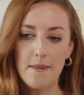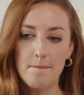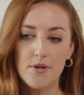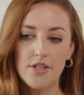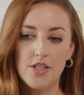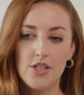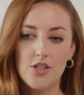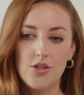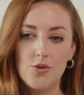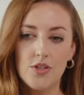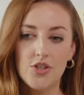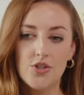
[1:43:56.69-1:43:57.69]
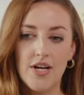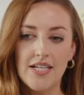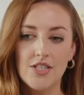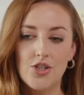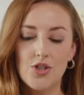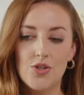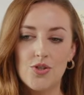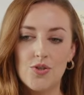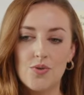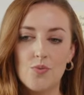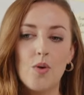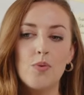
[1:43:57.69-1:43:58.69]
But you're trying
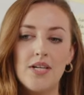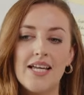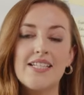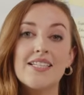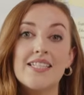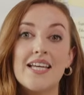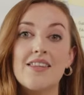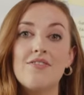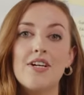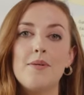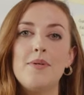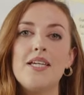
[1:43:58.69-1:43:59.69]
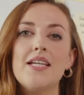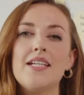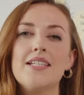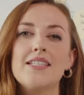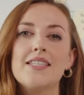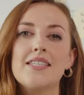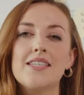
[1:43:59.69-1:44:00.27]
to, what we like to say at the very beginning is